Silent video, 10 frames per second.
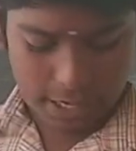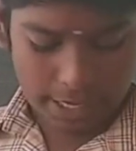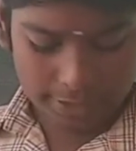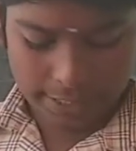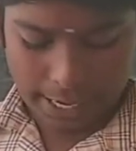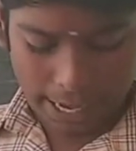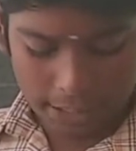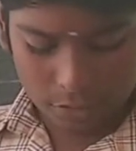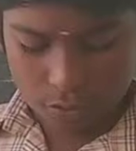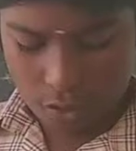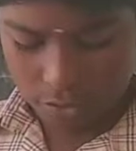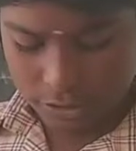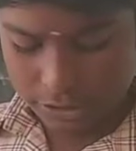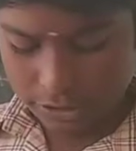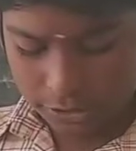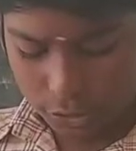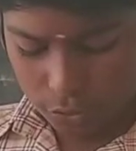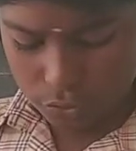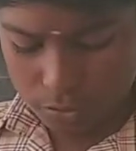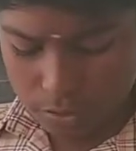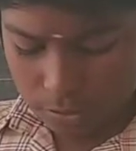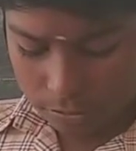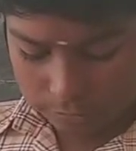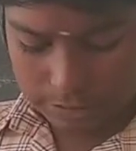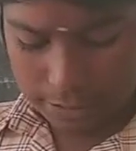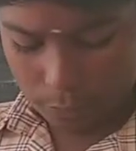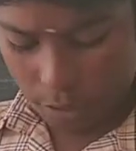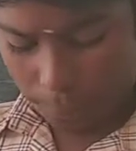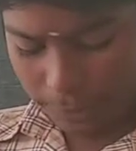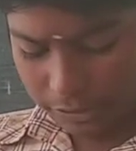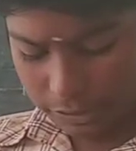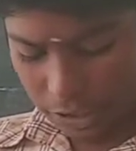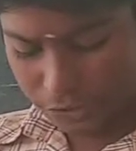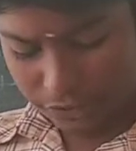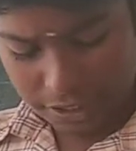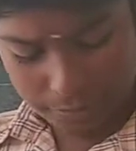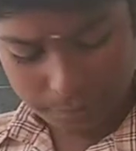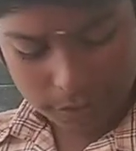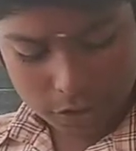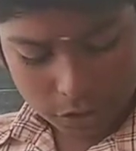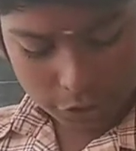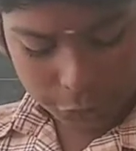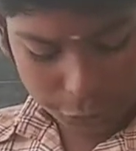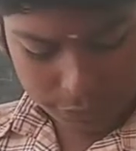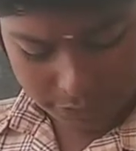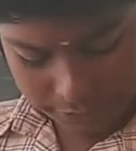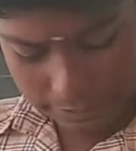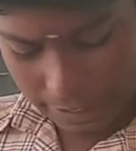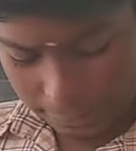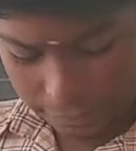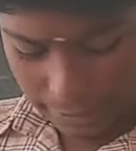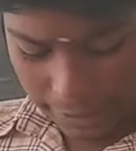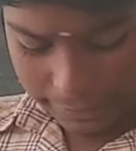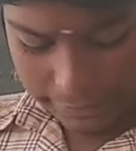and had got into the open country. During the night,